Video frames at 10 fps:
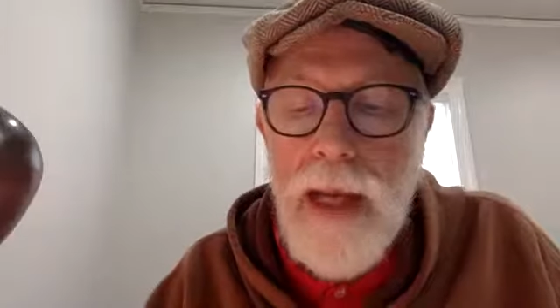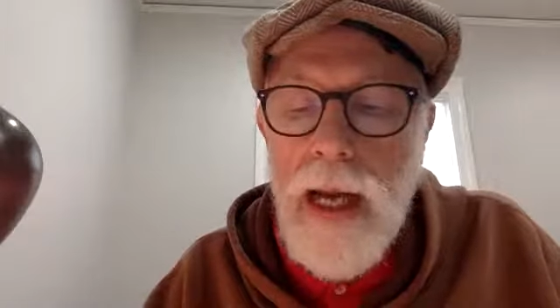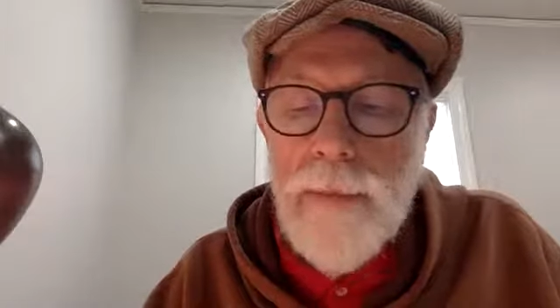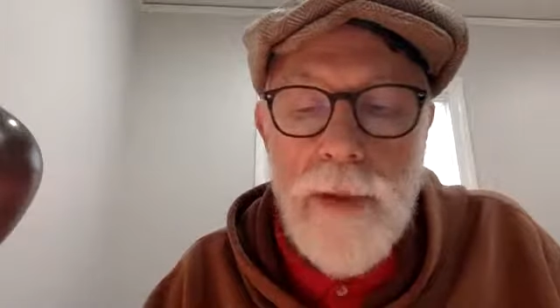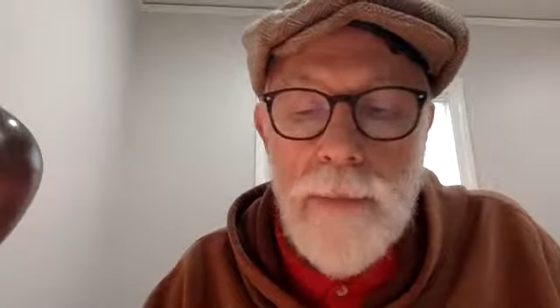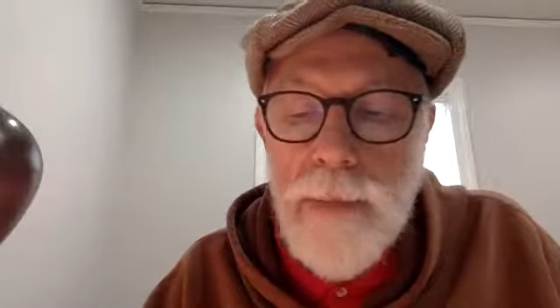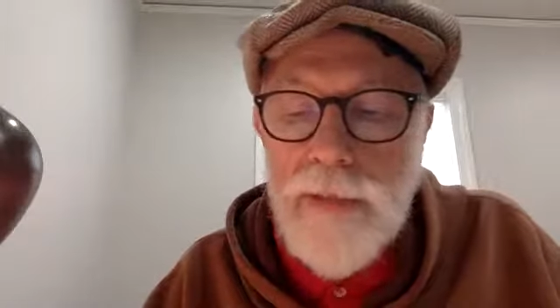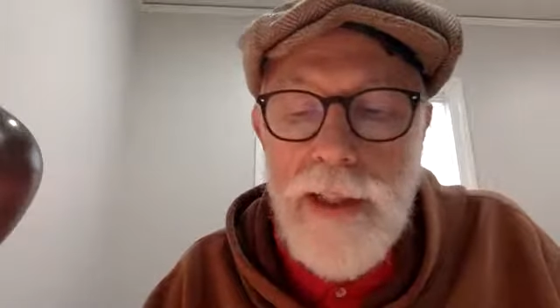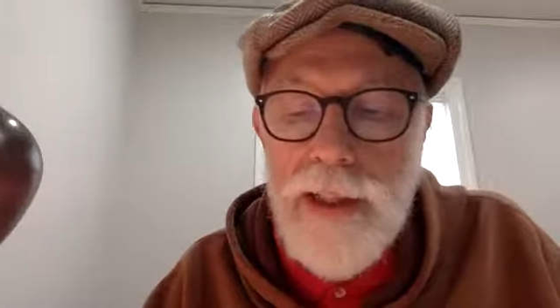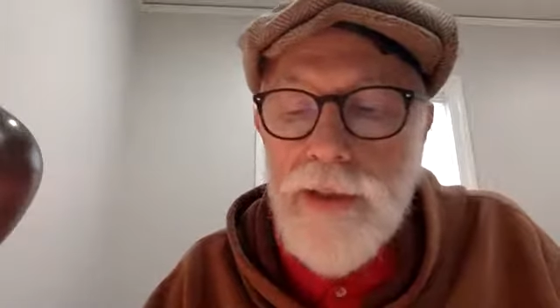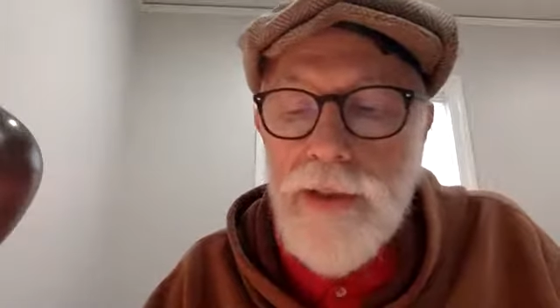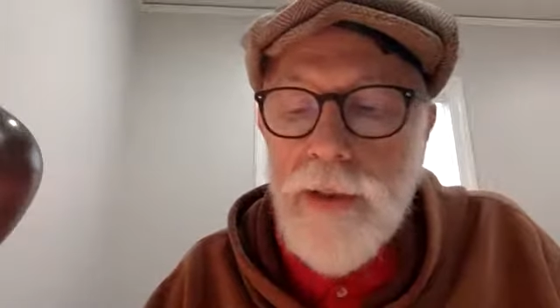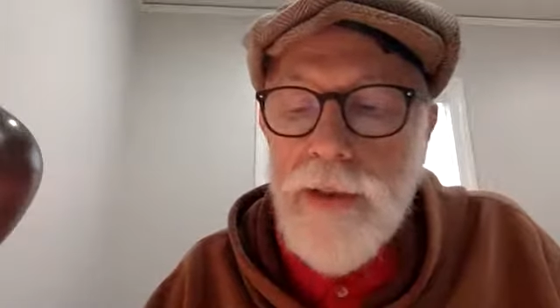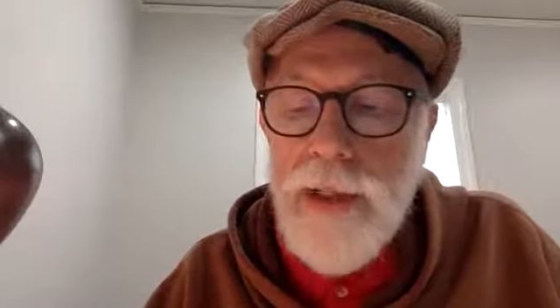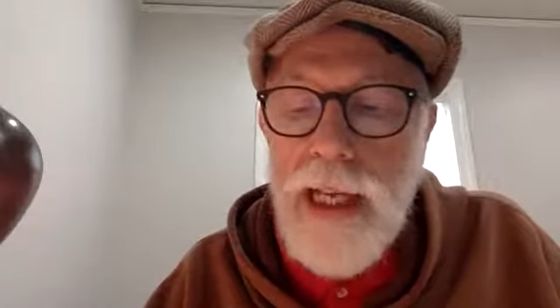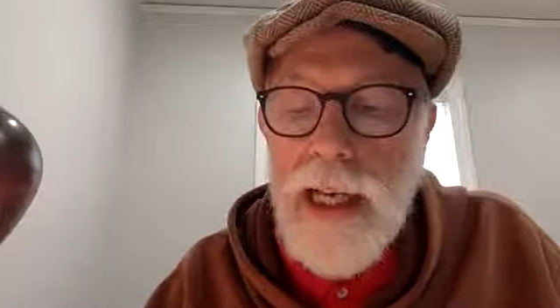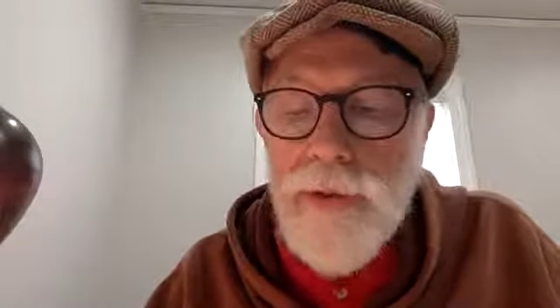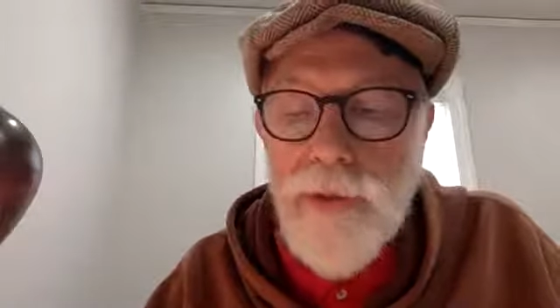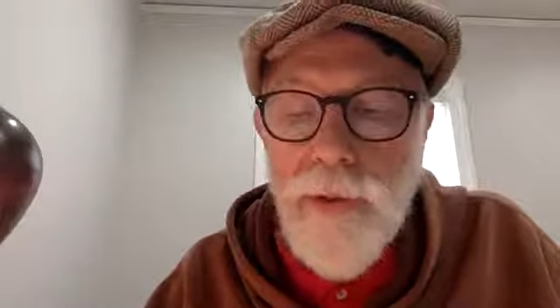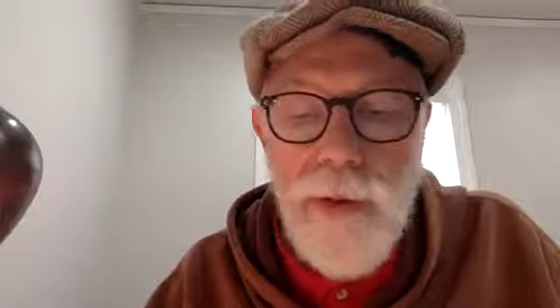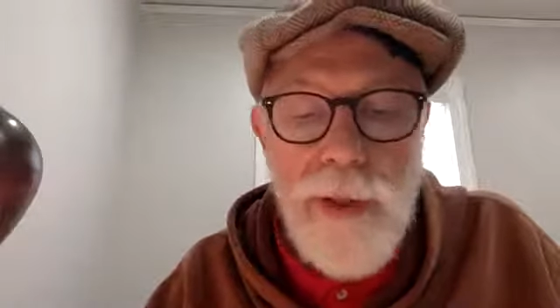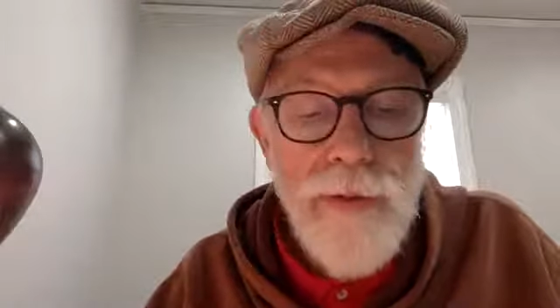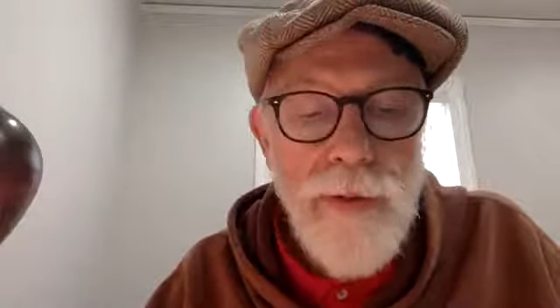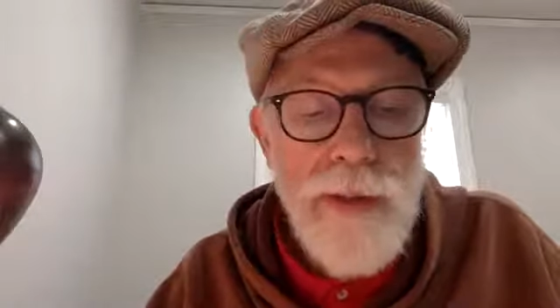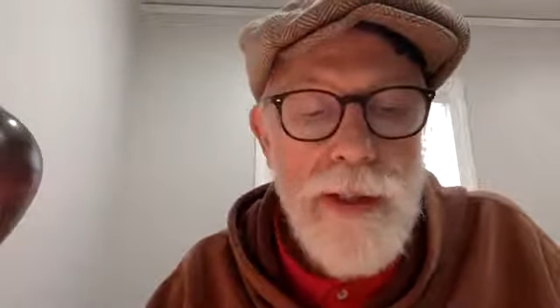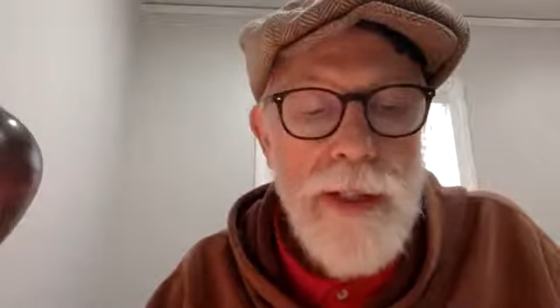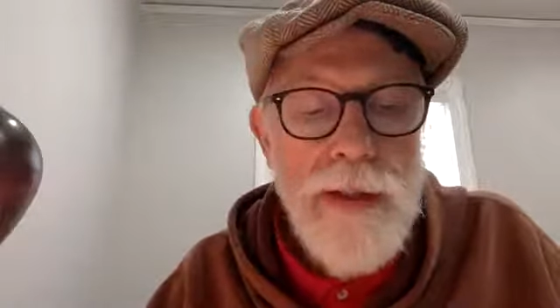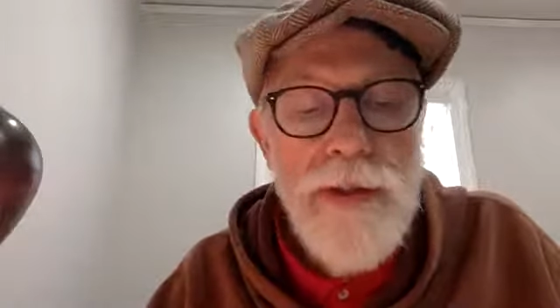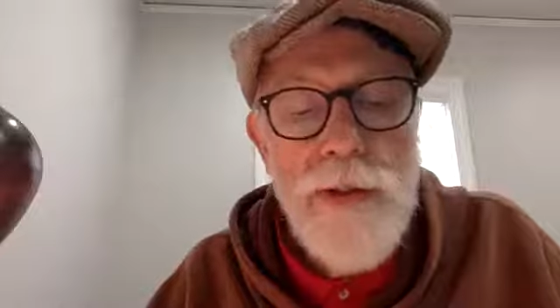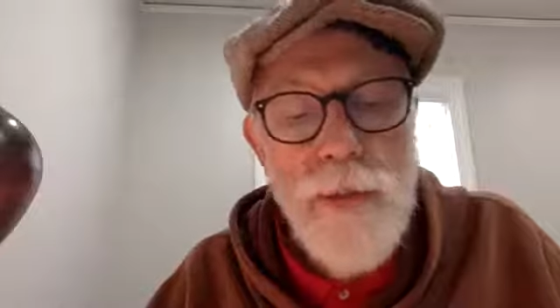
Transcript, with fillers: I've been privileged over the last 44 years to